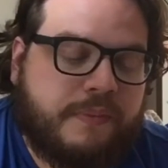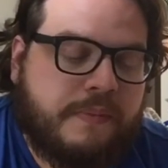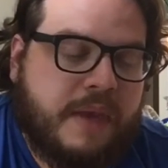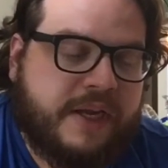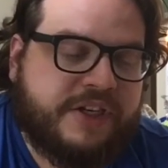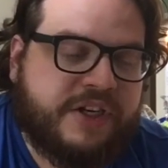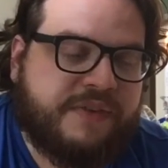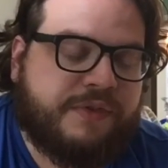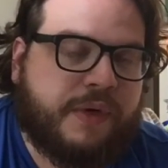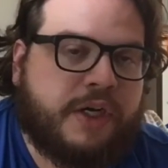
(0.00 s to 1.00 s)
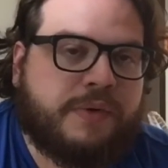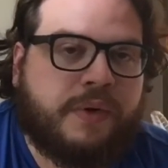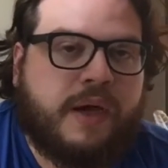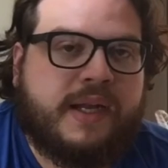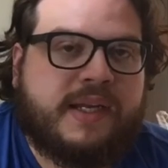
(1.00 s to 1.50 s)
makeshift
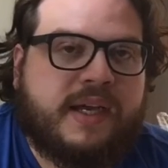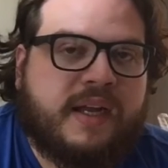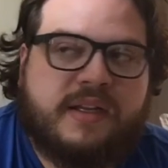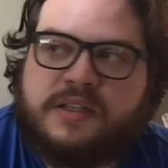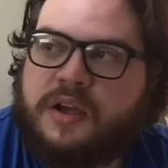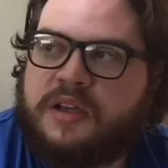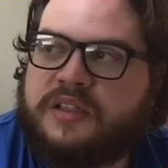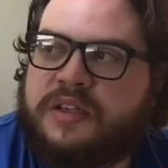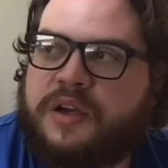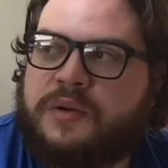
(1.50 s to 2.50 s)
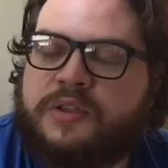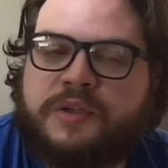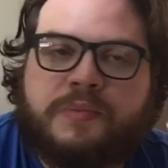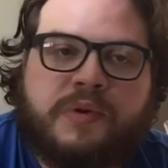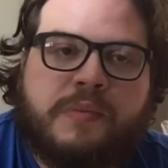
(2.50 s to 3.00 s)
ritual I did is also to
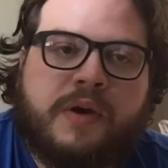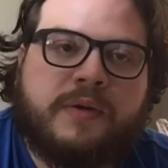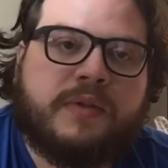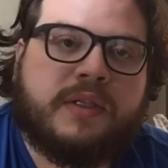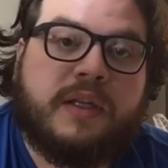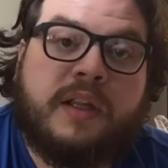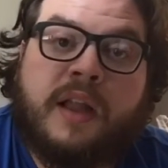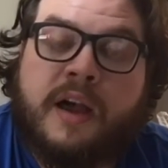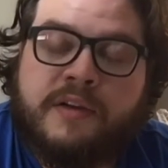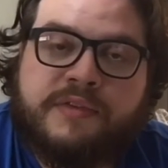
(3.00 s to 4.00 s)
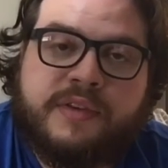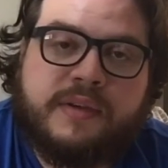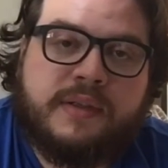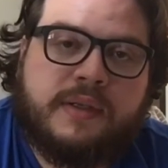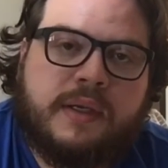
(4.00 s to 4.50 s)
promote love
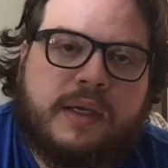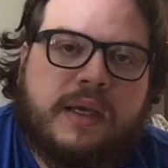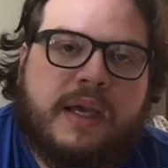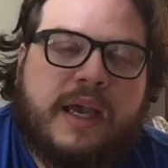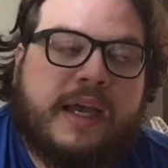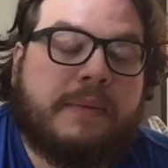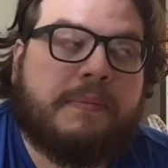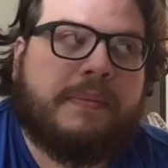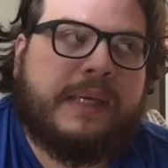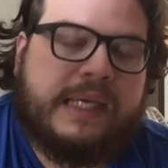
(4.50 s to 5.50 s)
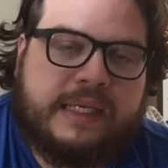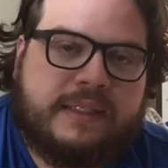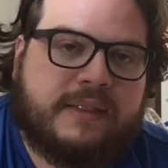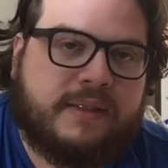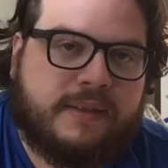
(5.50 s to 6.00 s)
and
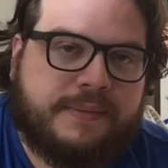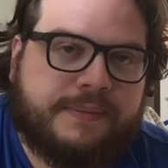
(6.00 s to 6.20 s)
peace.